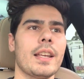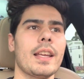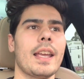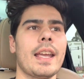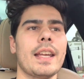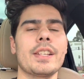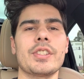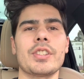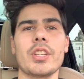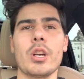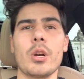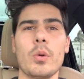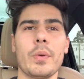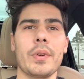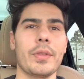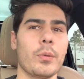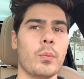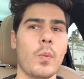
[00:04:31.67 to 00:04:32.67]
And so
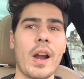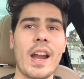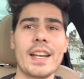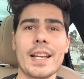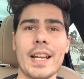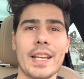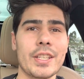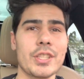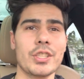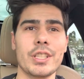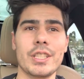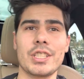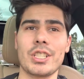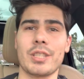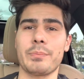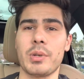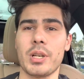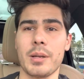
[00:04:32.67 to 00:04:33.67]
with white, I usually
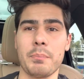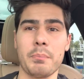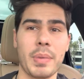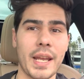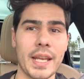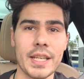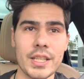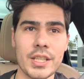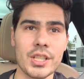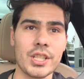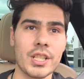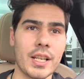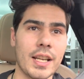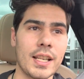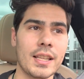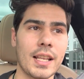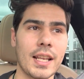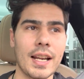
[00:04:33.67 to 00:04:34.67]
just put beige,
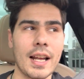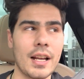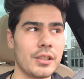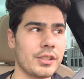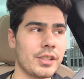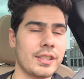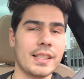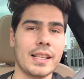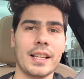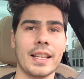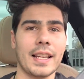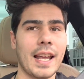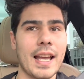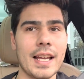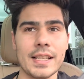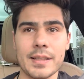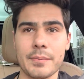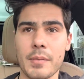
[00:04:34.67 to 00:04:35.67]
and then I'll just say
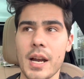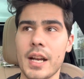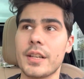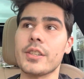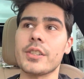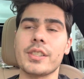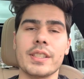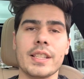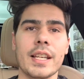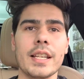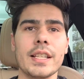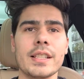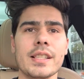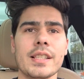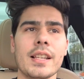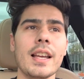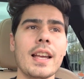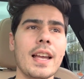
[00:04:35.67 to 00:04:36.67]
has minor
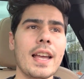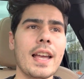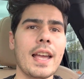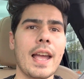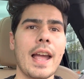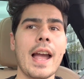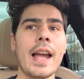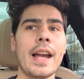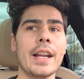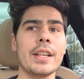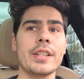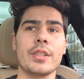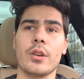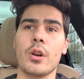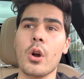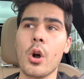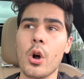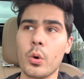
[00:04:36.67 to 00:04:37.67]
stains, and
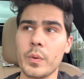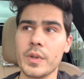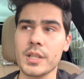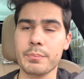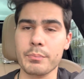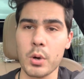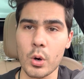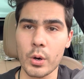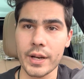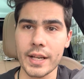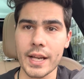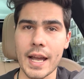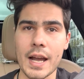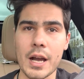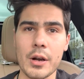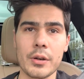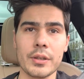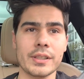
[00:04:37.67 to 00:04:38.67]
always point
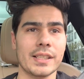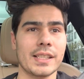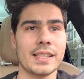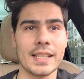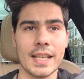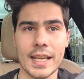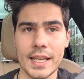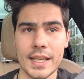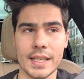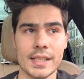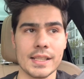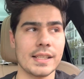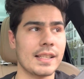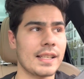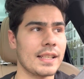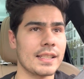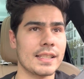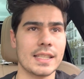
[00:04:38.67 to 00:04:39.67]
out
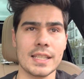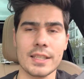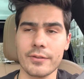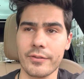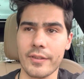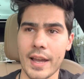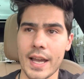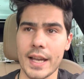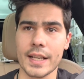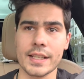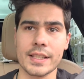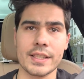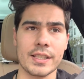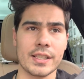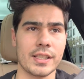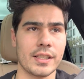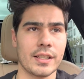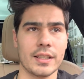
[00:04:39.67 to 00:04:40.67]
stains and
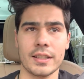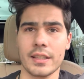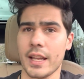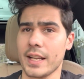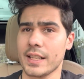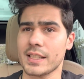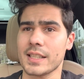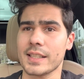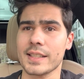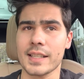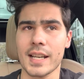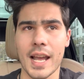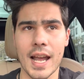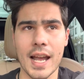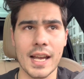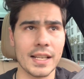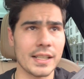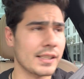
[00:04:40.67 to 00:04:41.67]
defects,
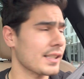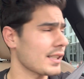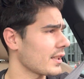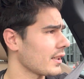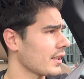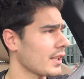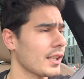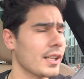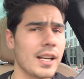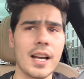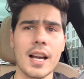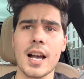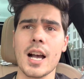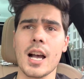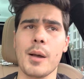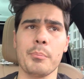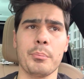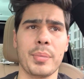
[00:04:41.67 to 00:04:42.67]
snags.
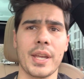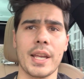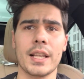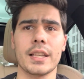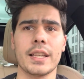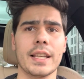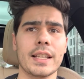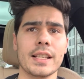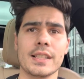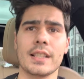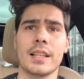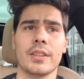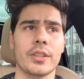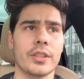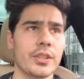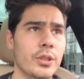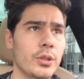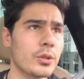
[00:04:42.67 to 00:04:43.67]
Pilling is
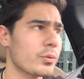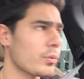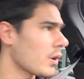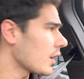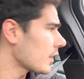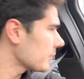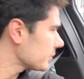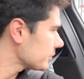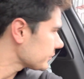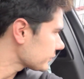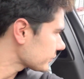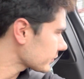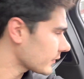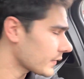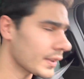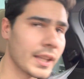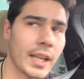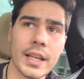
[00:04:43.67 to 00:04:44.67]
another huge one
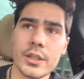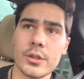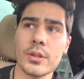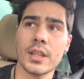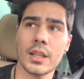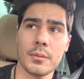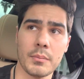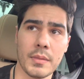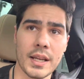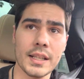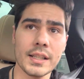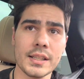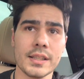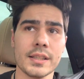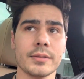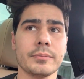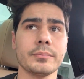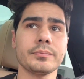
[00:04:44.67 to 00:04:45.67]
that you can miss.